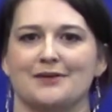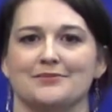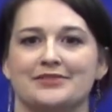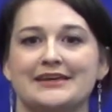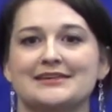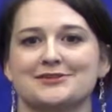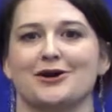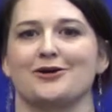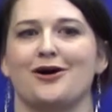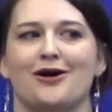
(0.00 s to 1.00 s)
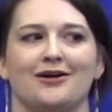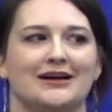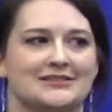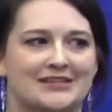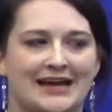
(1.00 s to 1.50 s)
These are all
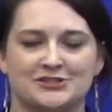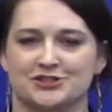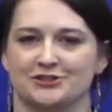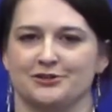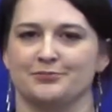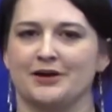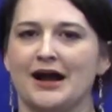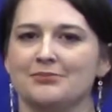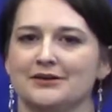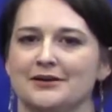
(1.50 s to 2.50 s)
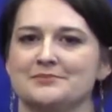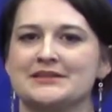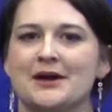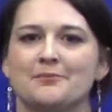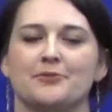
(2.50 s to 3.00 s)
attentional problems,
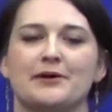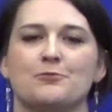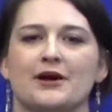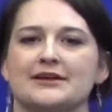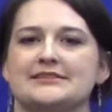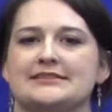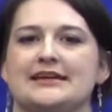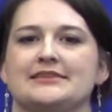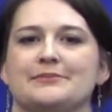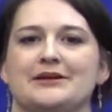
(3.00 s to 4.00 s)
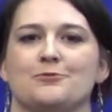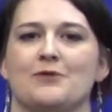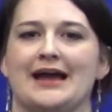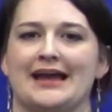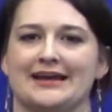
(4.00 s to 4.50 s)
but we want to state them in a
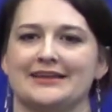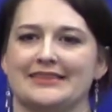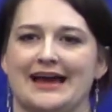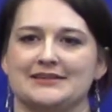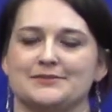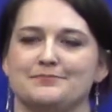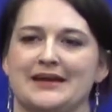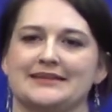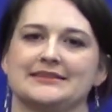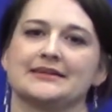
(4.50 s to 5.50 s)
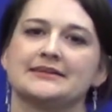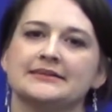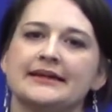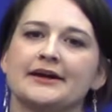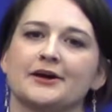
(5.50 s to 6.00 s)
way that makes it
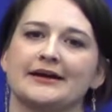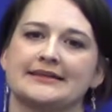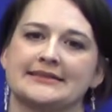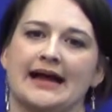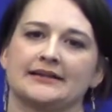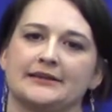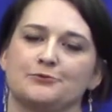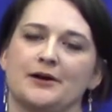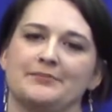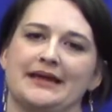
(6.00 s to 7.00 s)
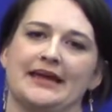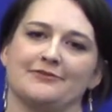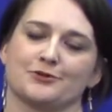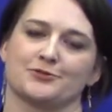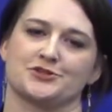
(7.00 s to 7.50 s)
clear exactly what
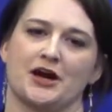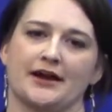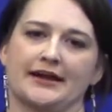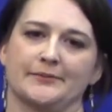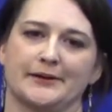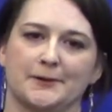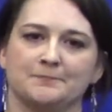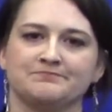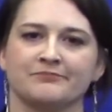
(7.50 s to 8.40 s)
behavior we're talking about.